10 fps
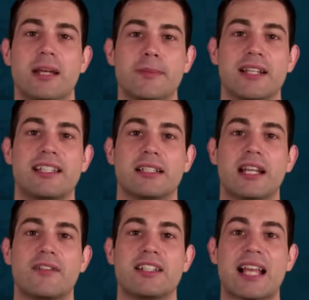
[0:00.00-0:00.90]
The
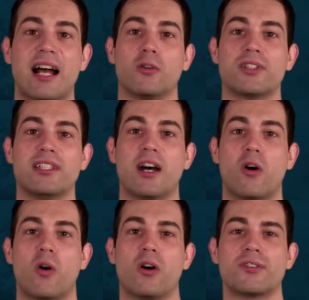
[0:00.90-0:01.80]
M1911 is held in the
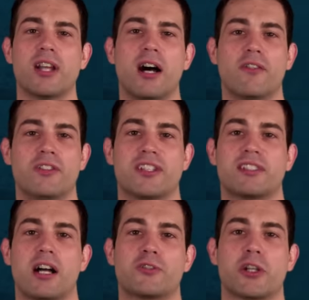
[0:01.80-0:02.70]
halls of
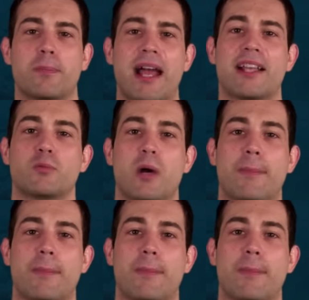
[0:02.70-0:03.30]
nostalgic past